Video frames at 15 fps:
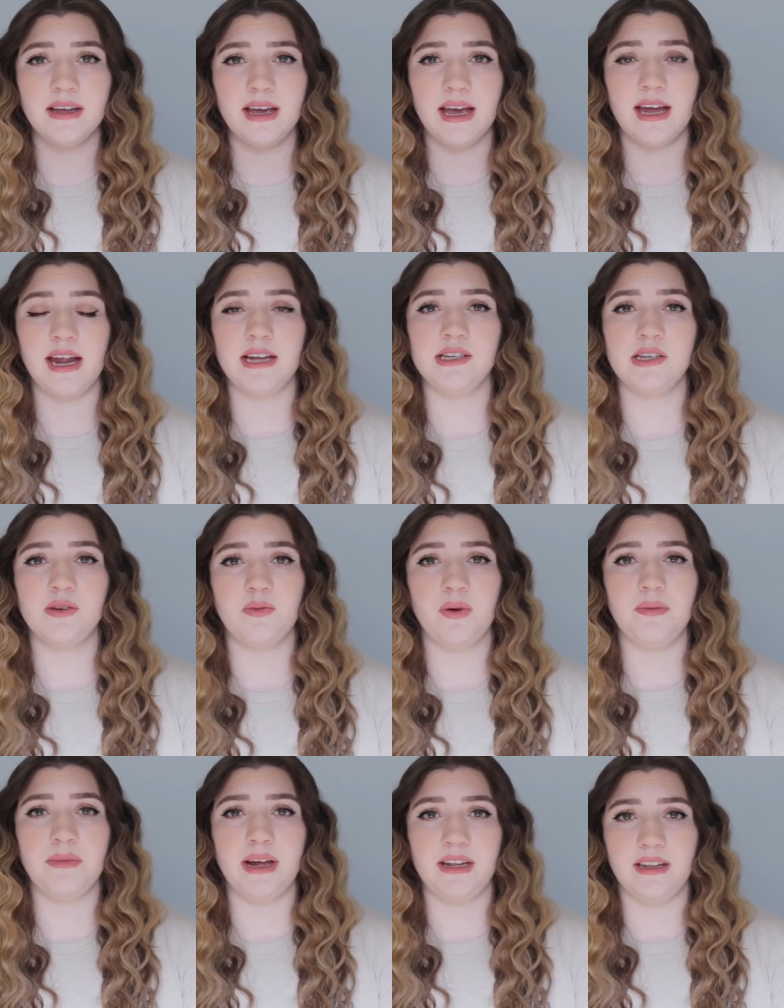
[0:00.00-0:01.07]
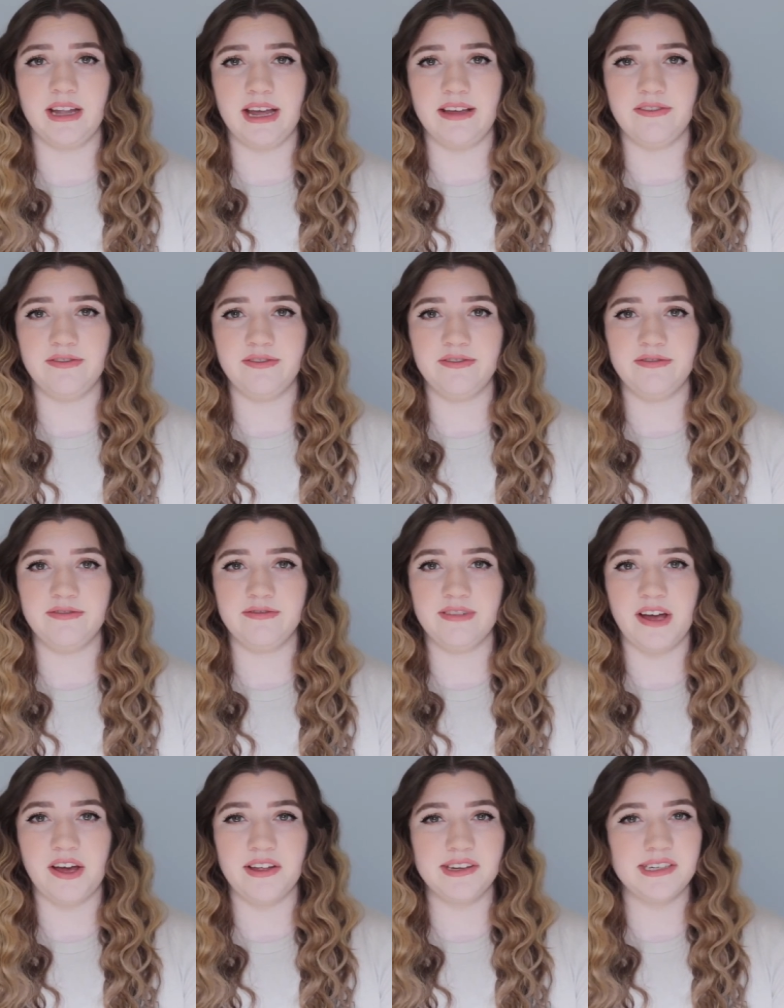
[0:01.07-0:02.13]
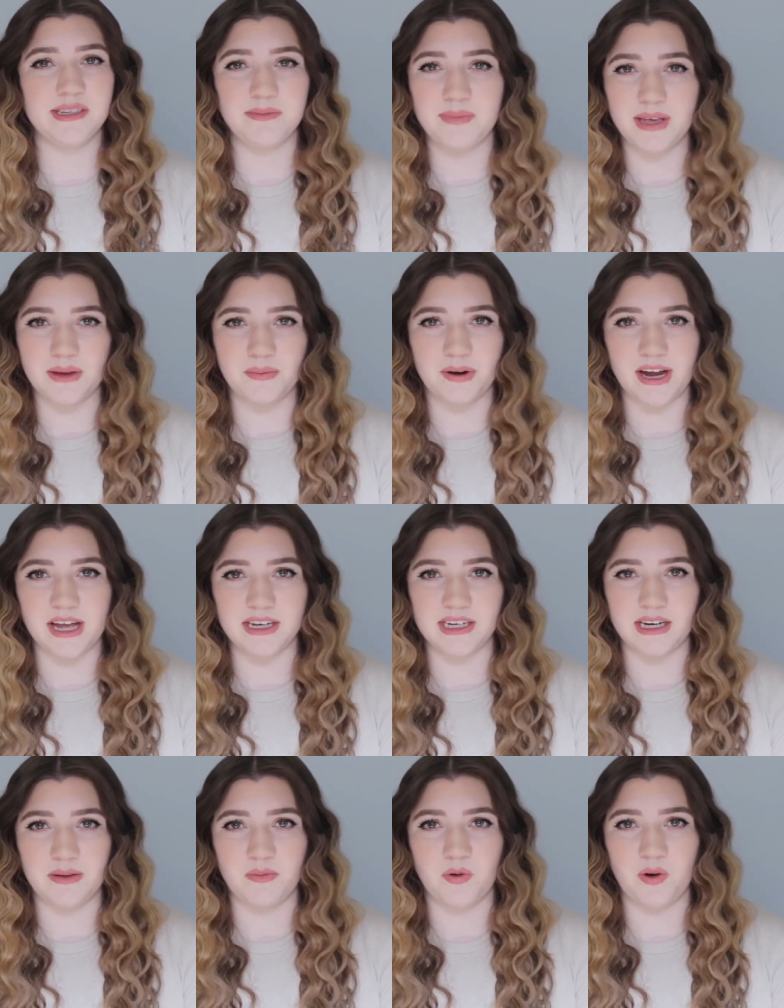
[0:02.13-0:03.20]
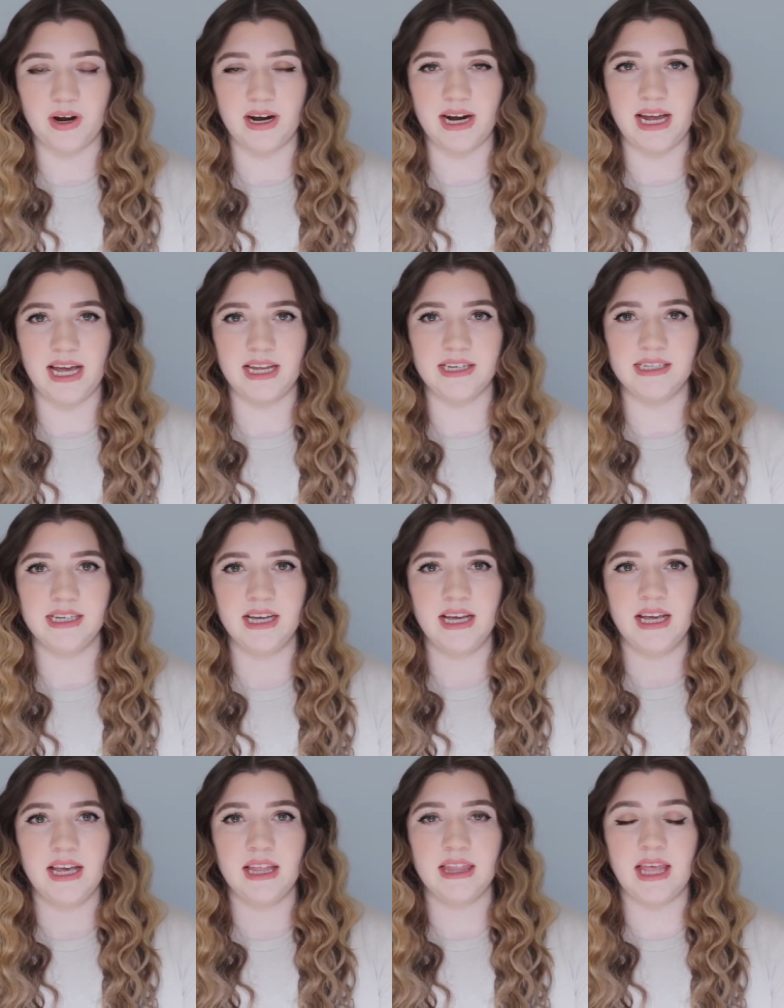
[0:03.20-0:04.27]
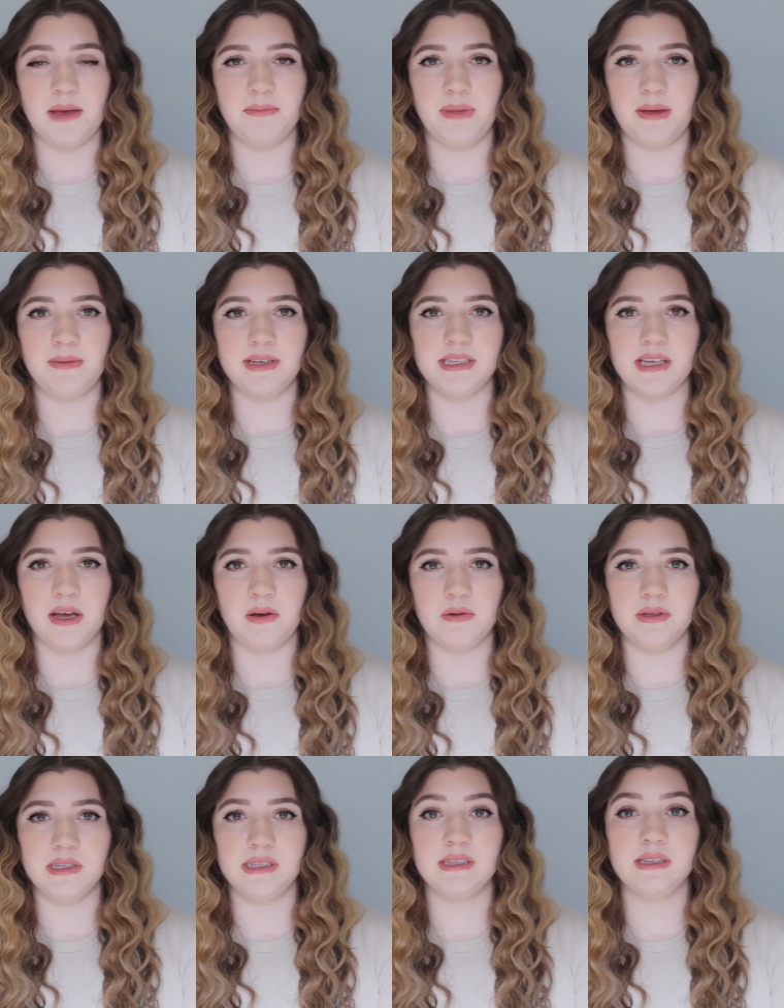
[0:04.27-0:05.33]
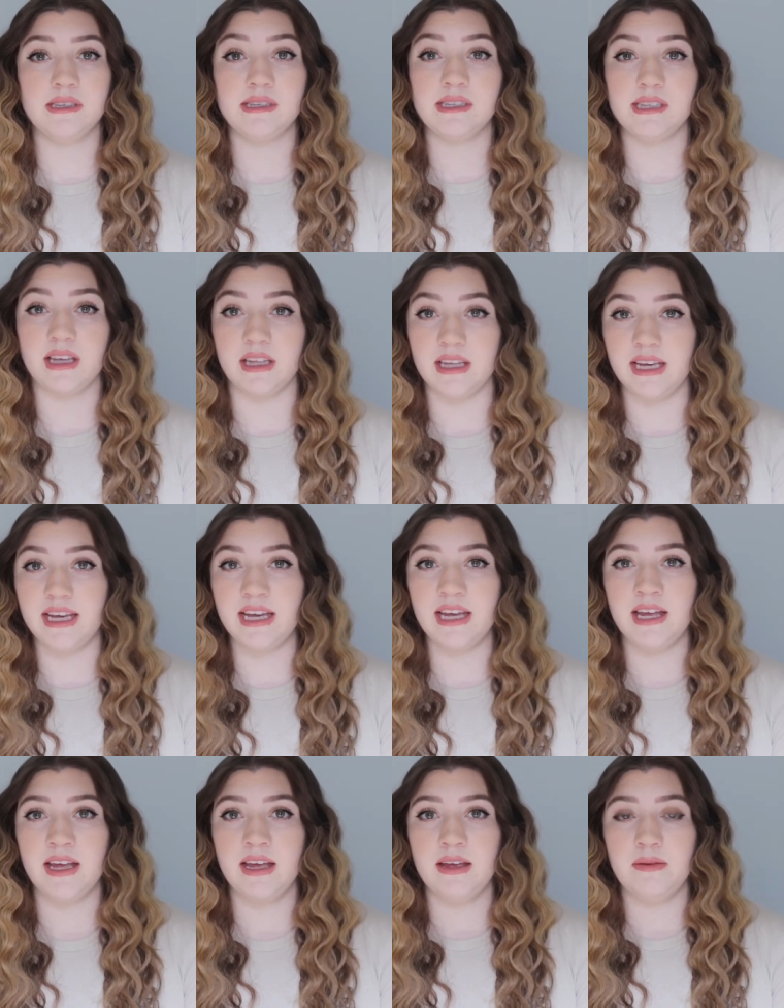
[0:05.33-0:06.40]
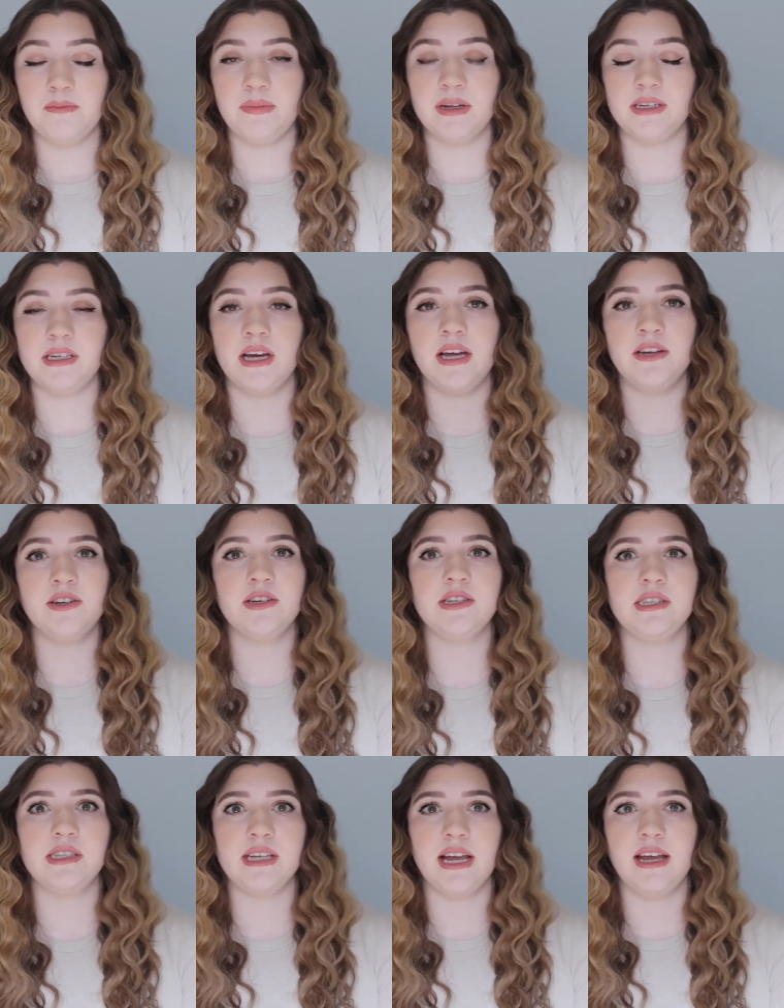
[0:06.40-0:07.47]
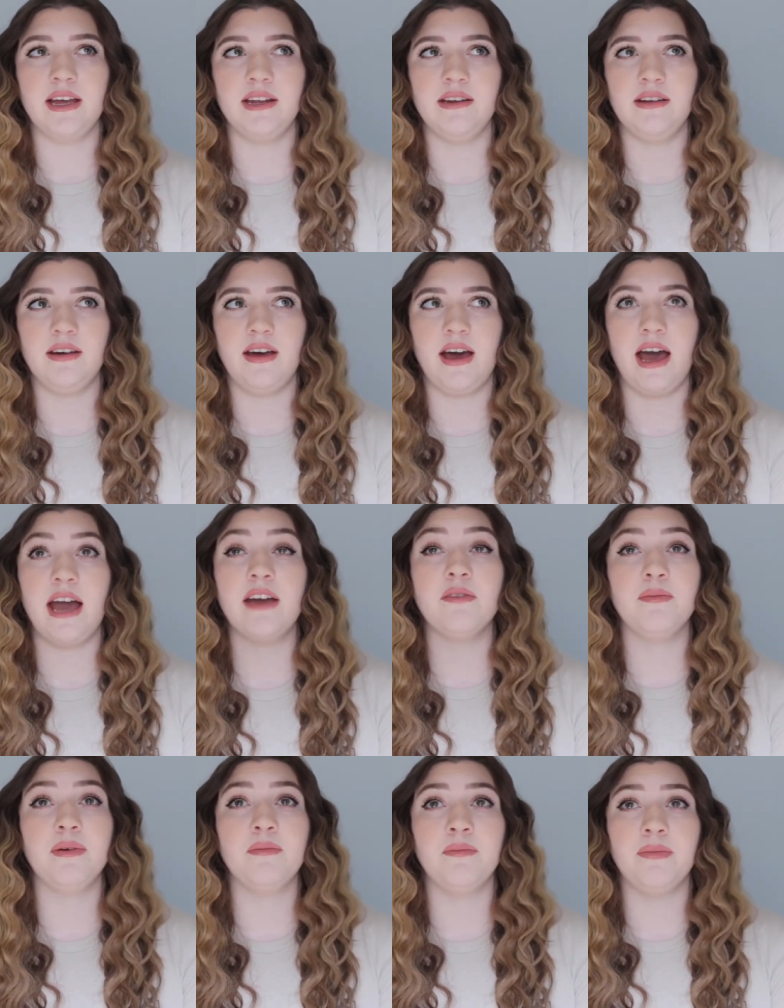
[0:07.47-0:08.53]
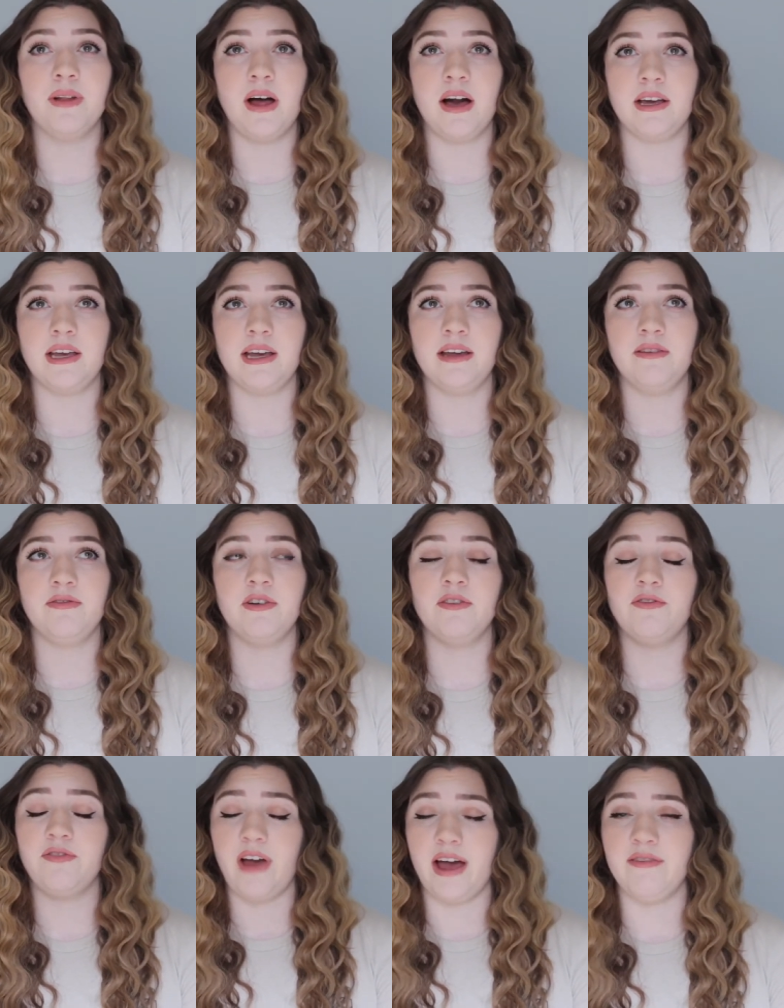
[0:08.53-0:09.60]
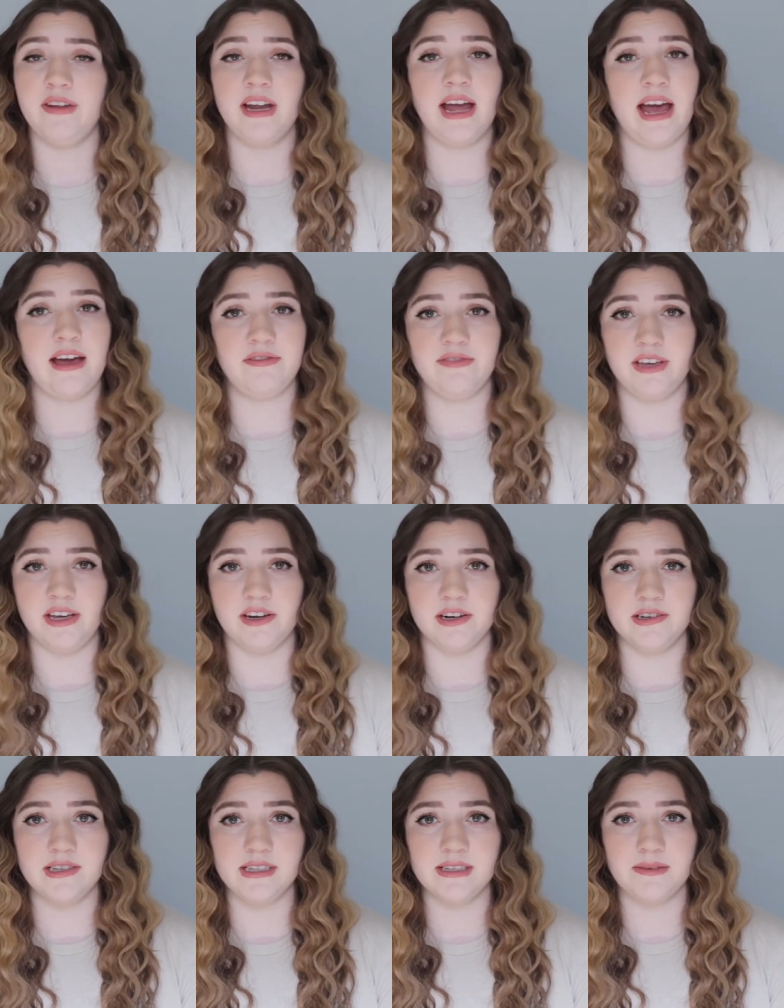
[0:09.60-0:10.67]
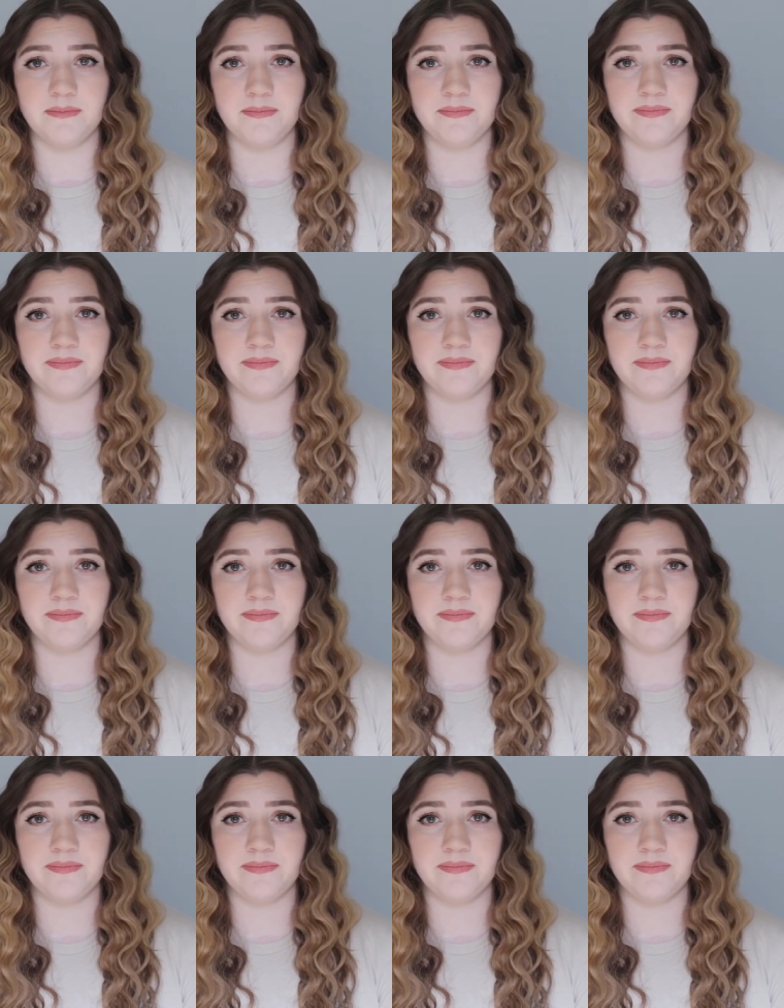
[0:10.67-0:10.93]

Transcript: and I didn't want my life to be a brand anymore. And that maybe sounds silly, but to understand, I have been blogging for 5.5 years.